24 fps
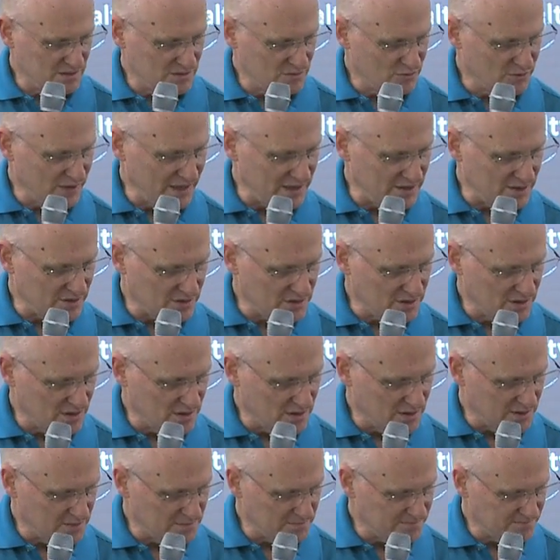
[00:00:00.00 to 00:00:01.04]
rather
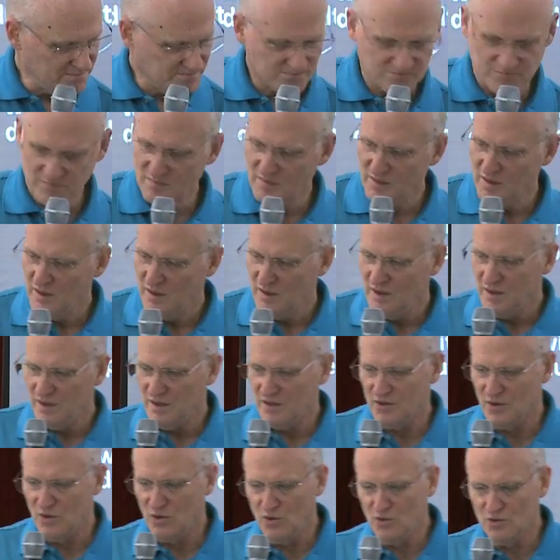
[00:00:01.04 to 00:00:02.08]

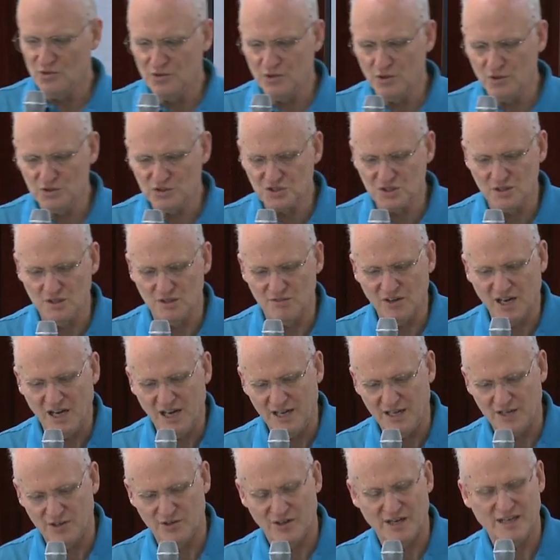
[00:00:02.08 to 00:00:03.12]
the whole notion of
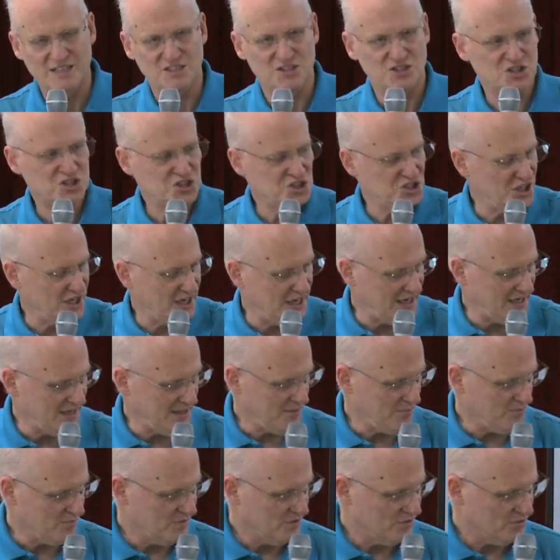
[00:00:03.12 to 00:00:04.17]
honor and
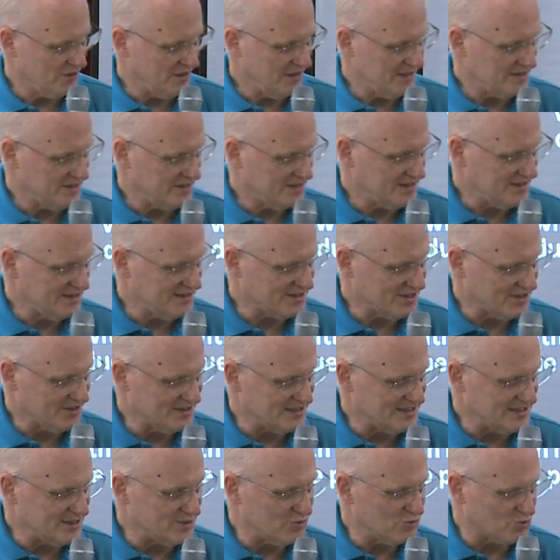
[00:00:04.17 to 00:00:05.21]
shame, right? That these are
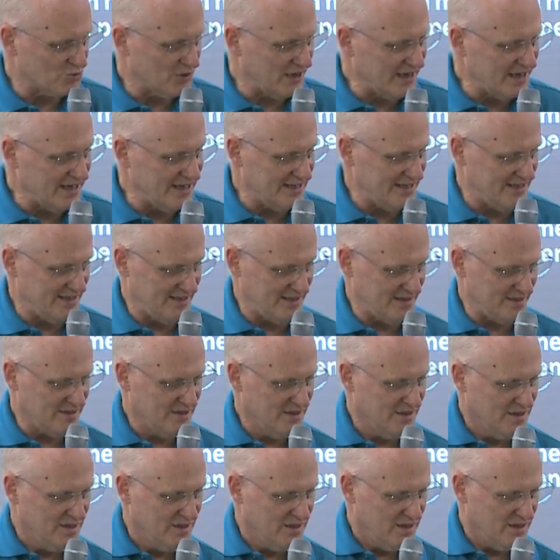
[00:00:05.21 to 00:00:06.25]
degrading
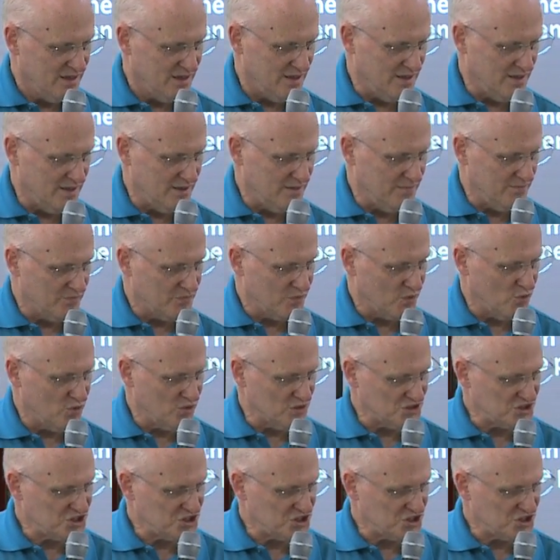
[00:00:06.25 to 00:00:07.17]
or